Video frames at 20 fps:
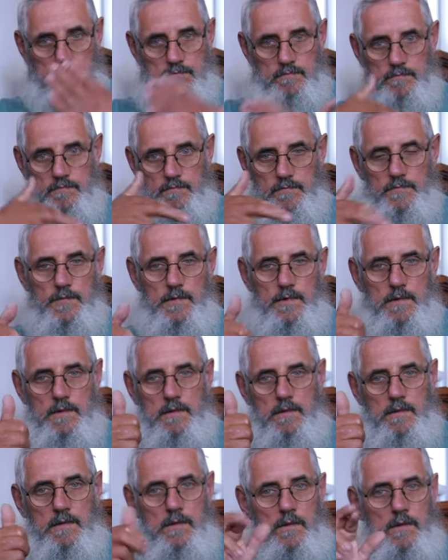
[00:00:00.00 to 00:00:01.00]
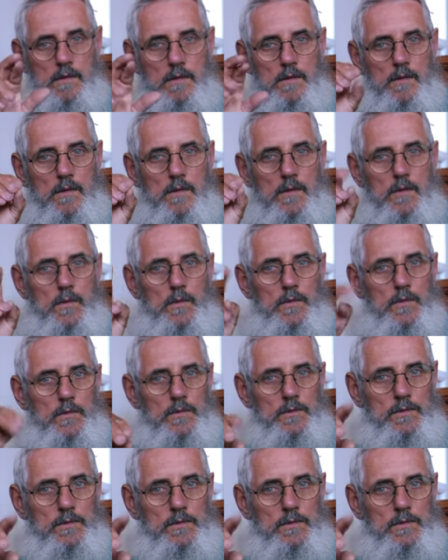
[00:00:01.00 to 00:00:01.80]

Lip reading: (no one is talking)